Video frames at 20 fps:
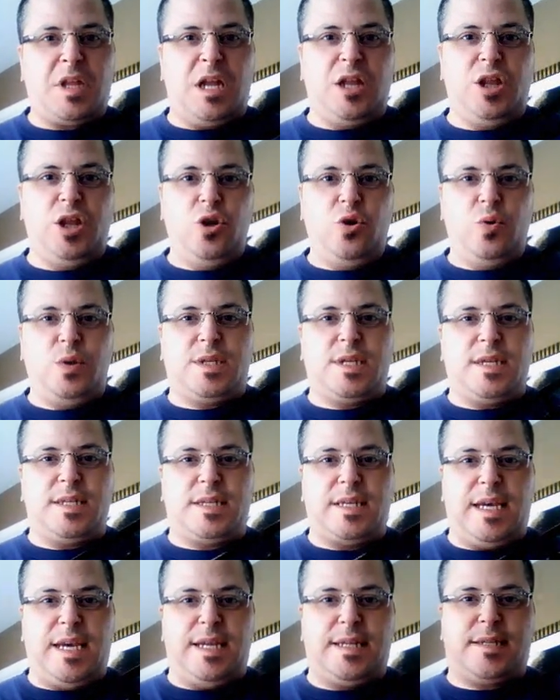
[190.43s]

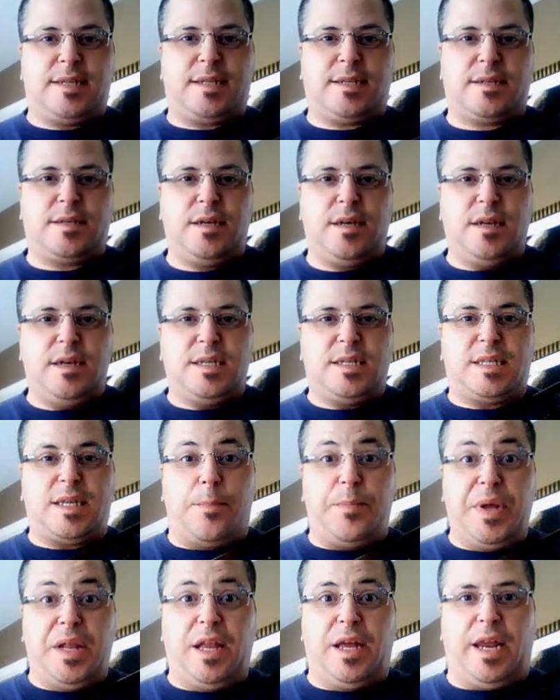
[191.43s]
loses its
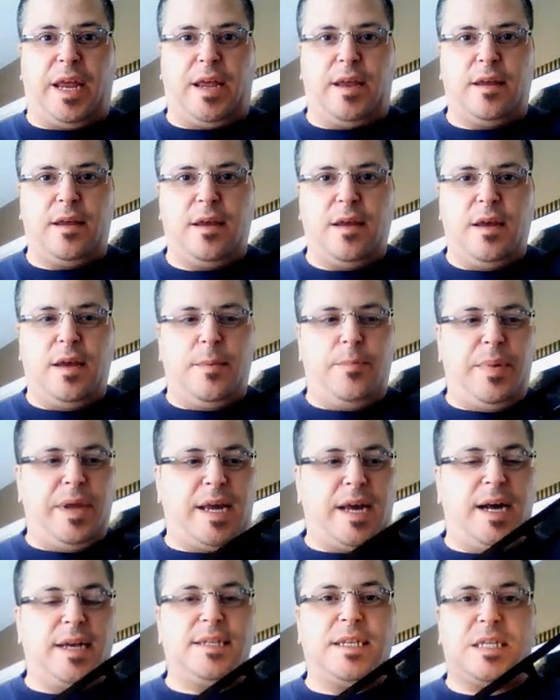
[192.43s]
stability
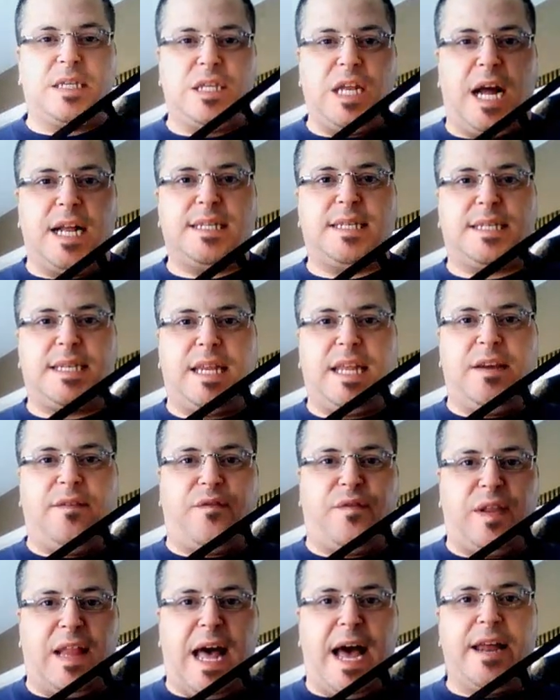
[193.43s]
because it's not sitting
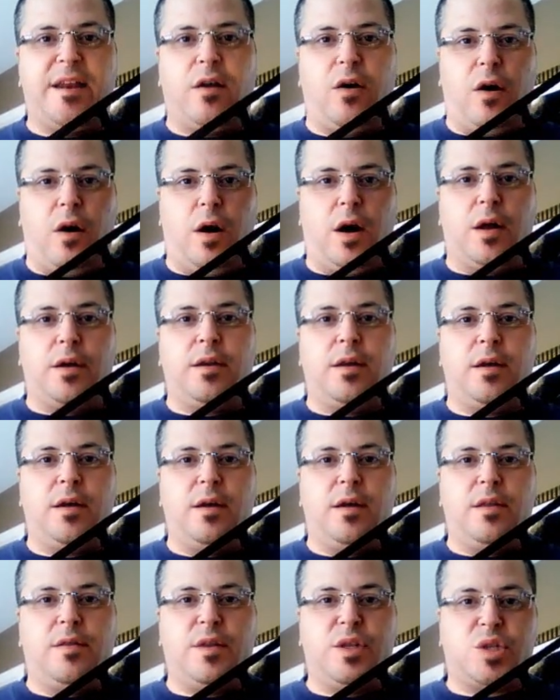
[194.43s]
flat on
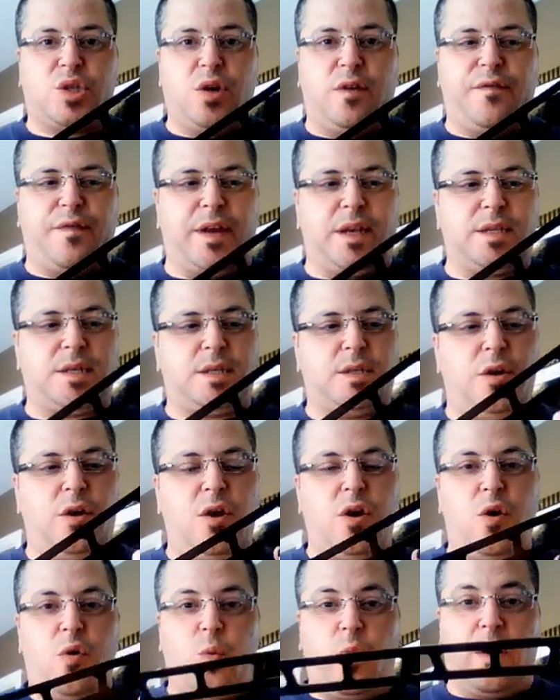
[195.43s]
the surface.
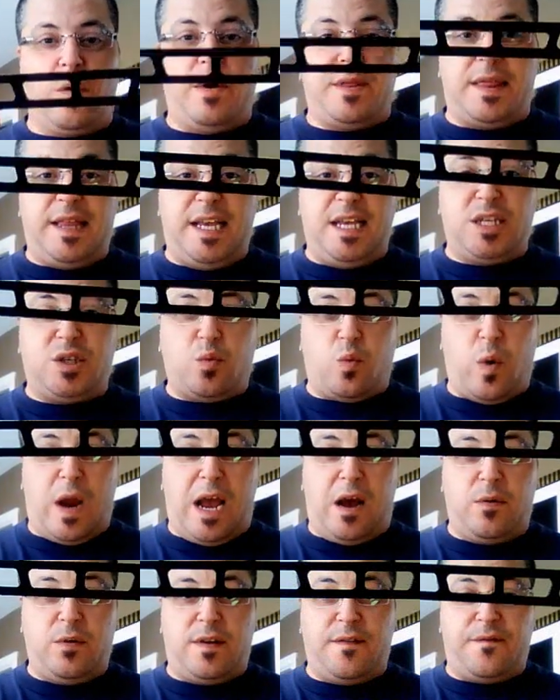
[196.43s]
Where with these
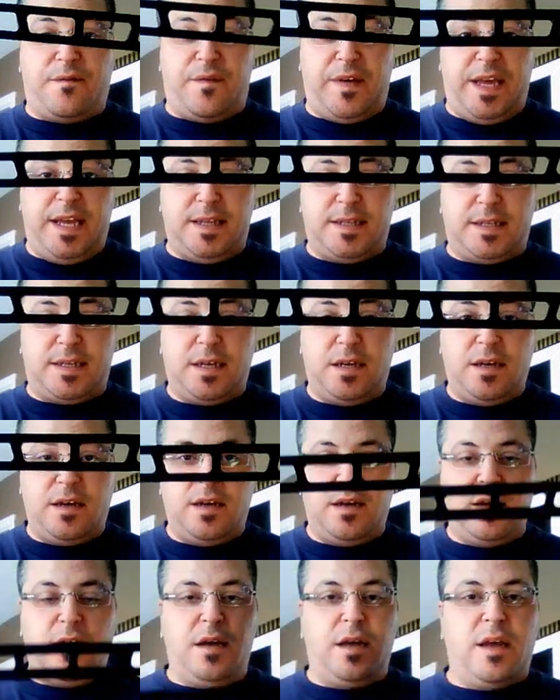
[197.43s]
round feet,
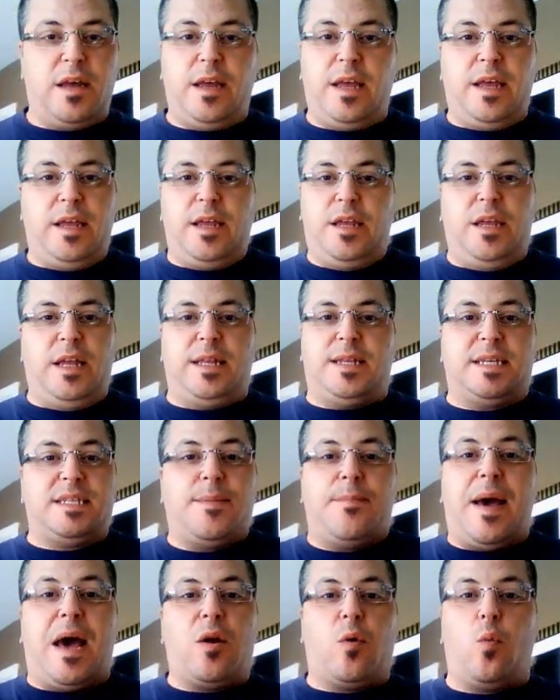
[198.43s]
it
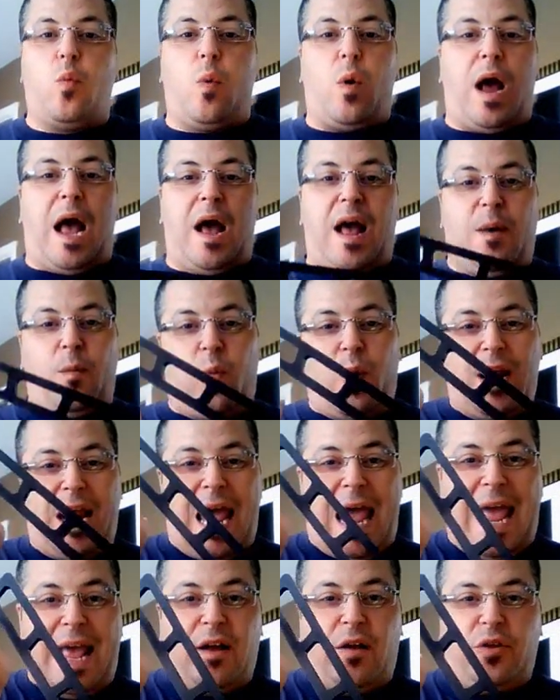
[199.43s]
doesn't matter what
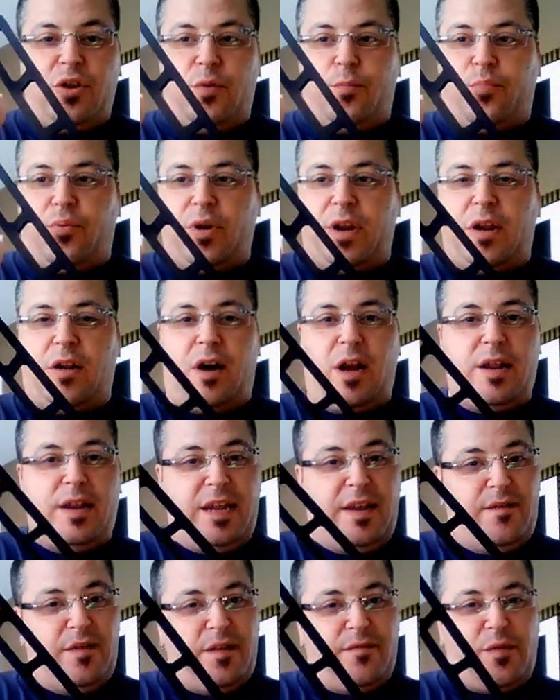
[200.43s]
angle you put it on,
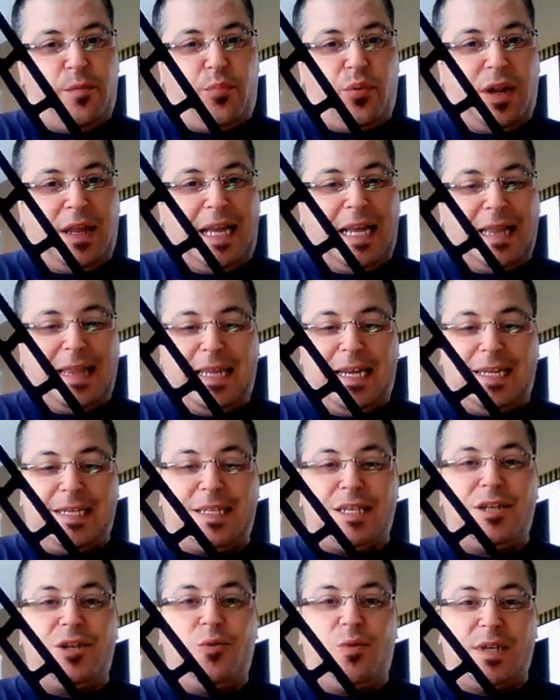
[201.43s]
even if you put it like
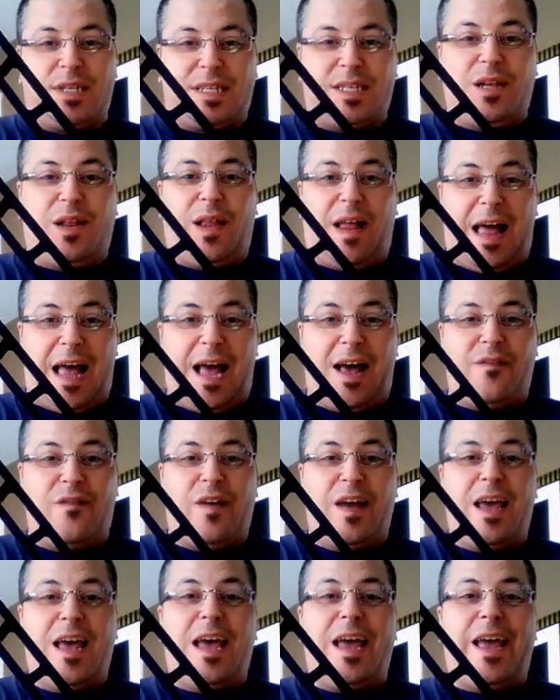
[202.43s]
this, you will still have